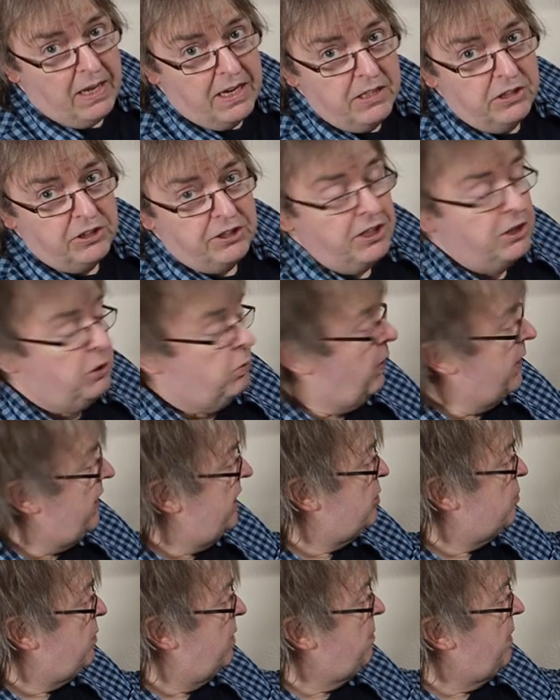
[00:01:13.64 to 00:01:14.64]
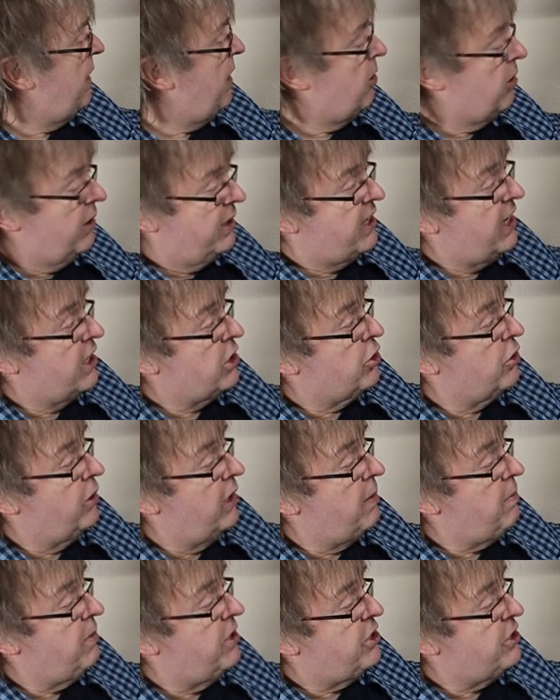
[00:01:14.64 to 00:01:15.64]
is this one. It's one of my
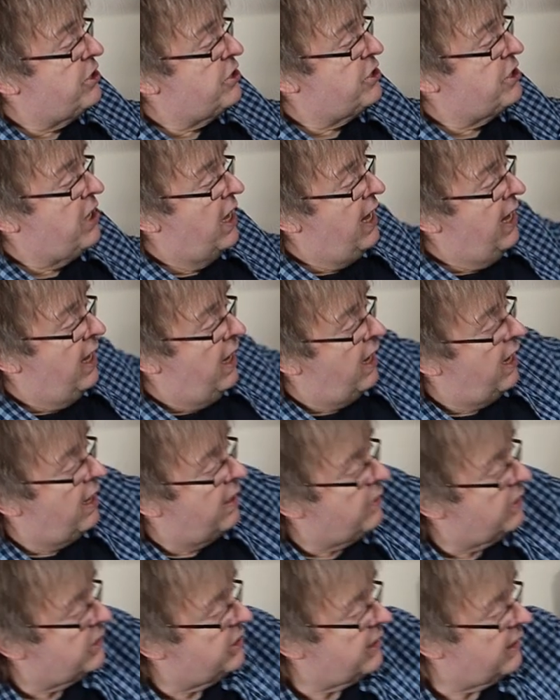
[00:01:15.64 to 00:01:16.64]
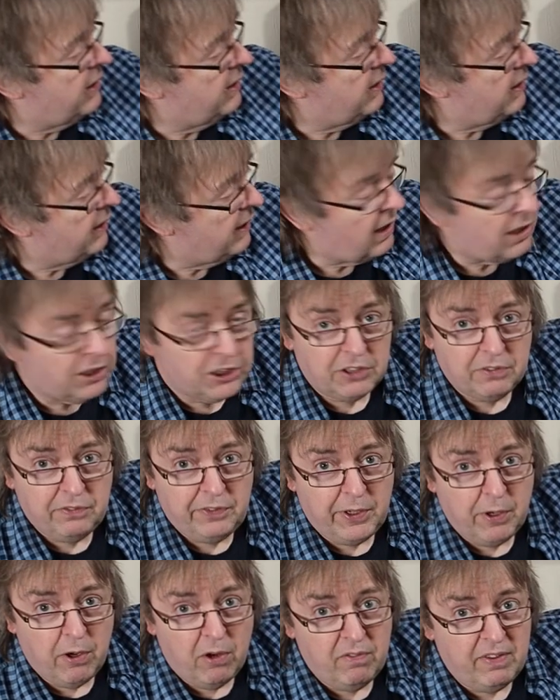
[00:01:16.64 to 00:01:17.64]
architectural images. There's a larger
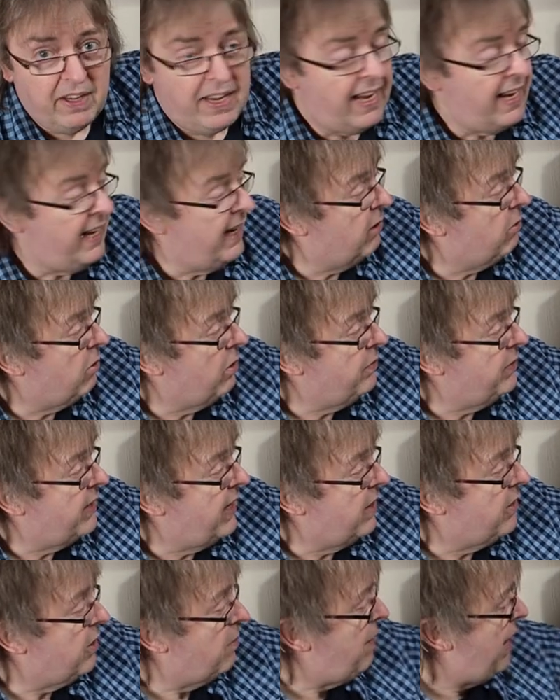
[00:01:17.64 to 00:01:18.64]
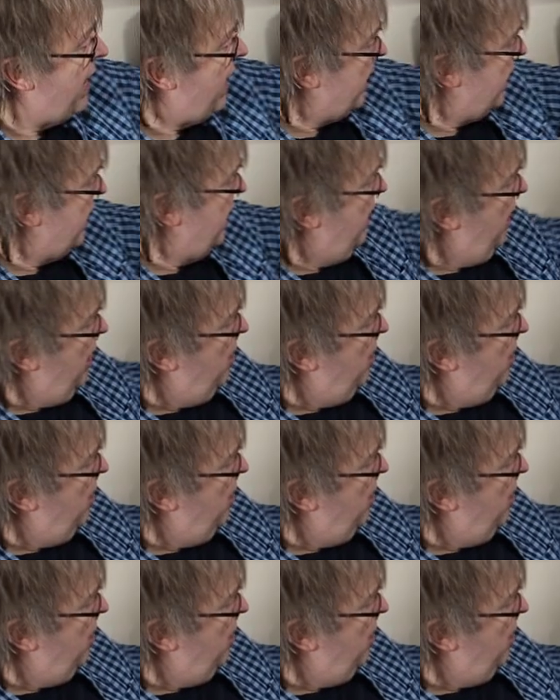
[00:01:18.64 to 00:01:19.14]
view of it here on the other Mac,